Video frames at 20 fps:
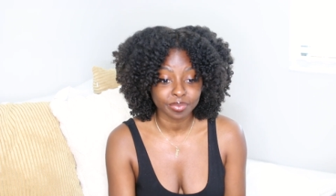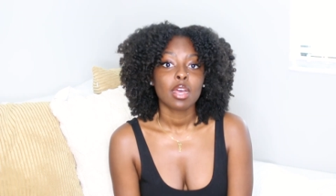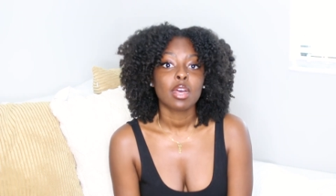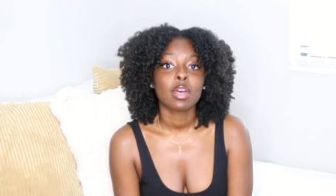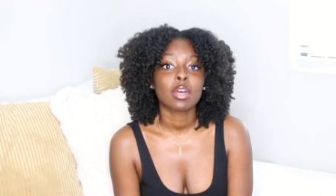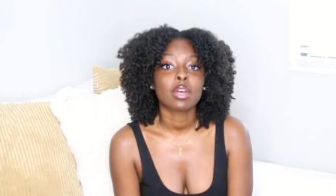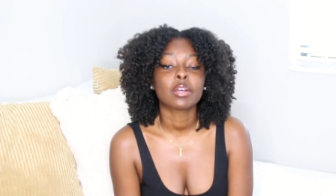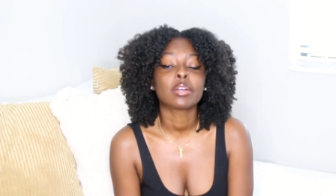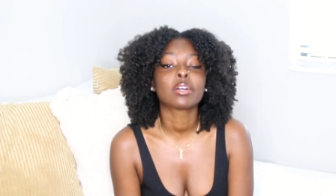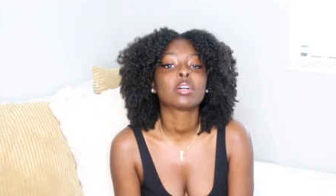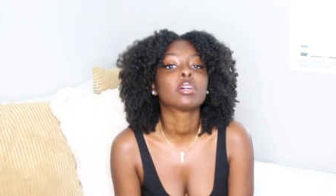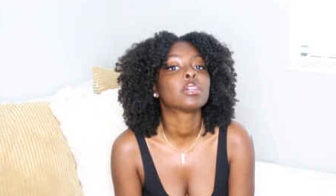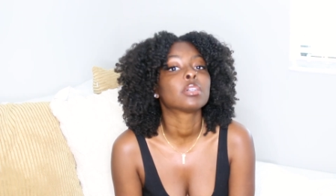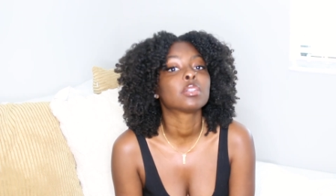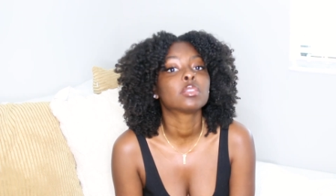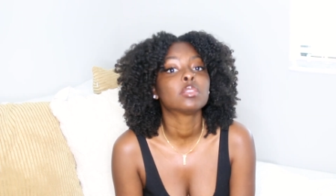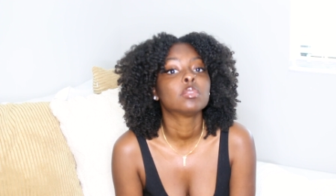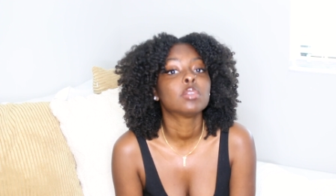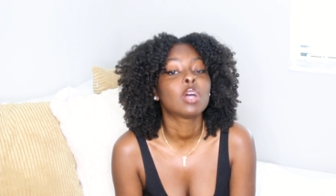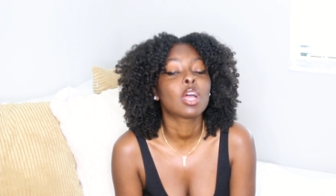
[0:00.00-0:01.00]
Uh,
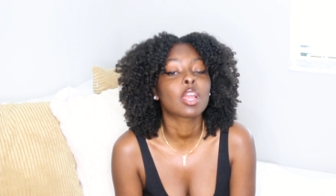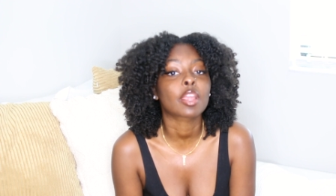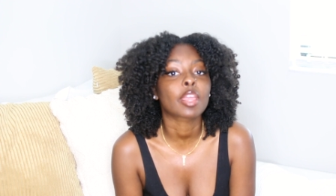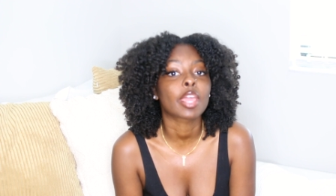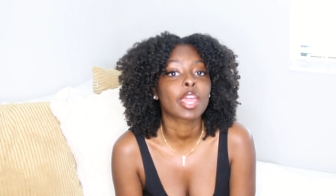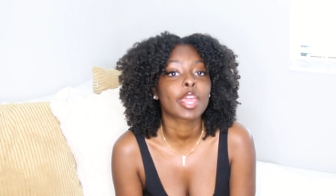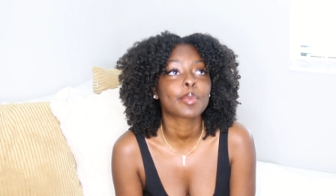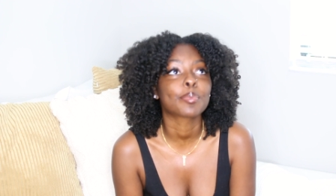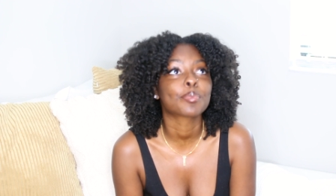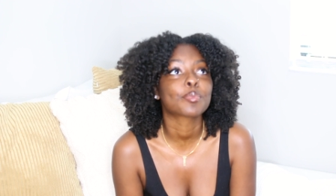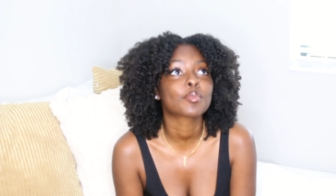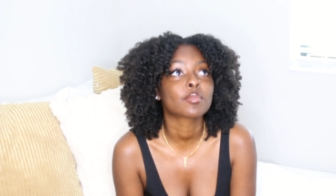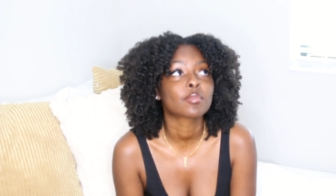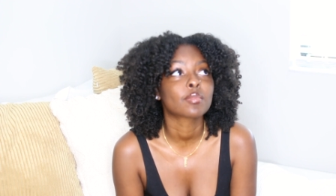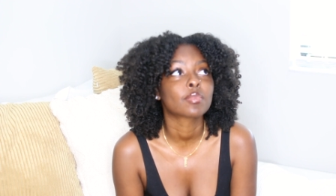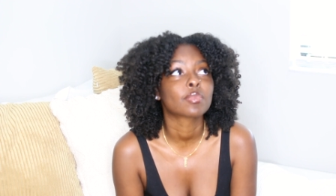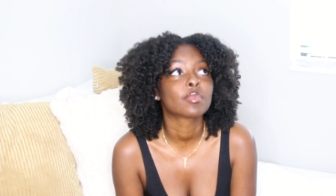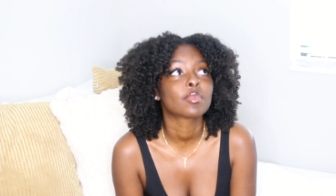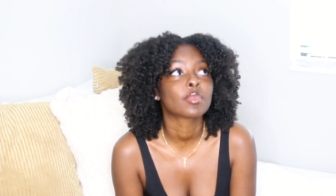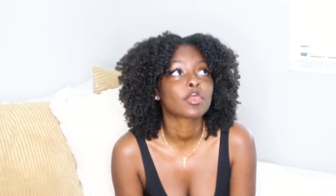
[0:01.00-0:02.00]
okay.
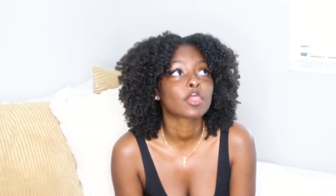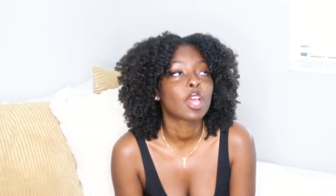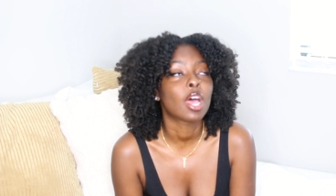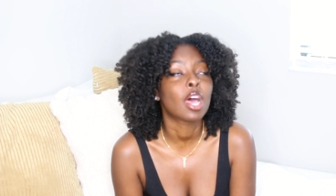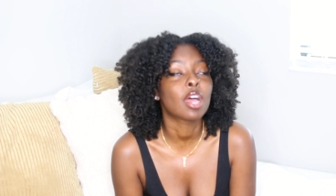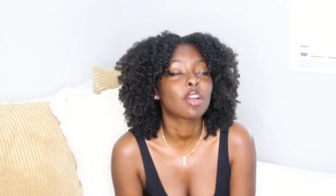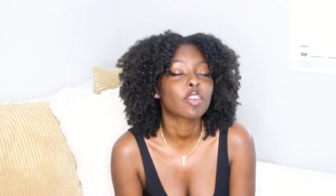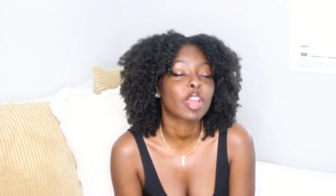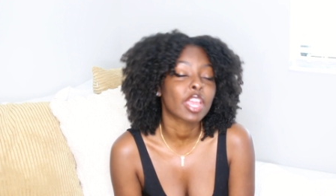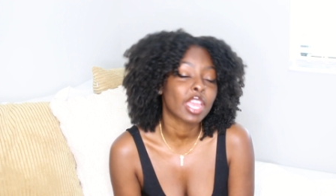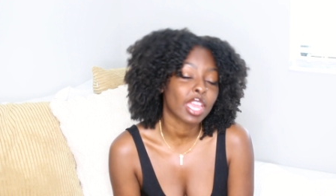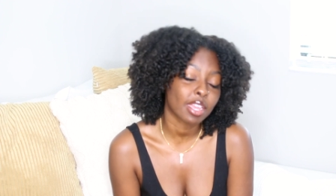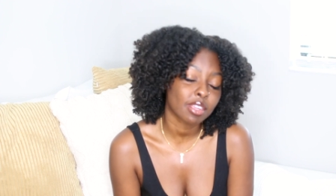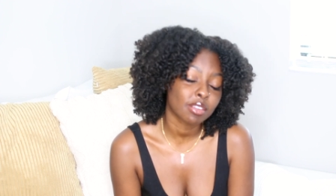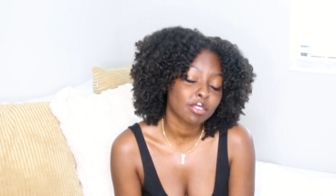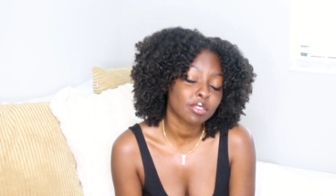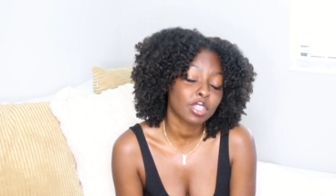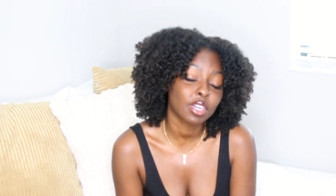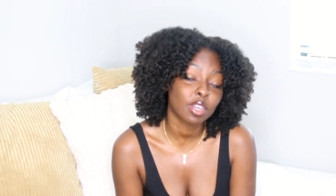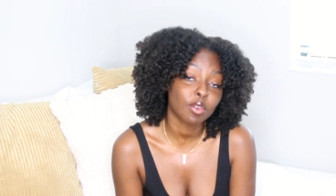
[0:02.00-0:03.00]
Alright,
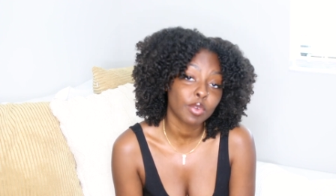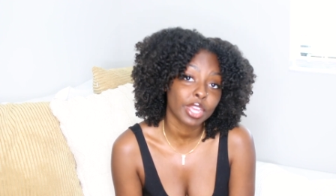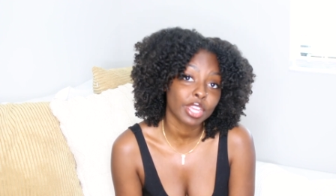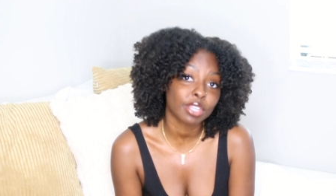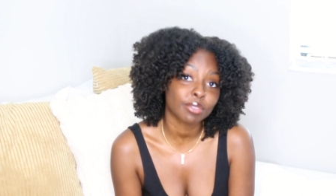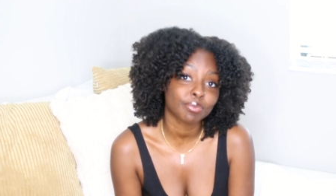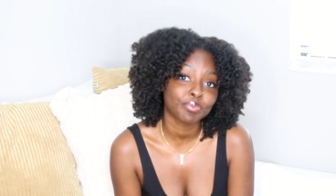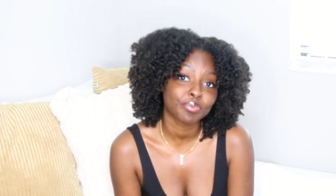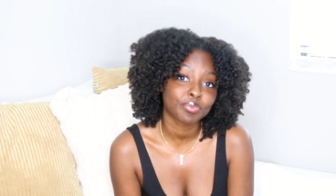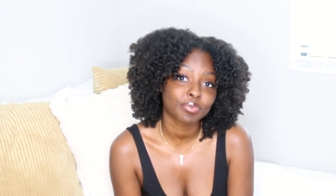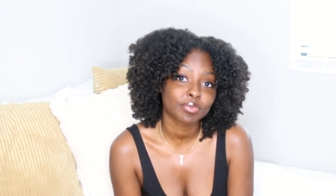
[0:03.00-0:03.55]
you know what?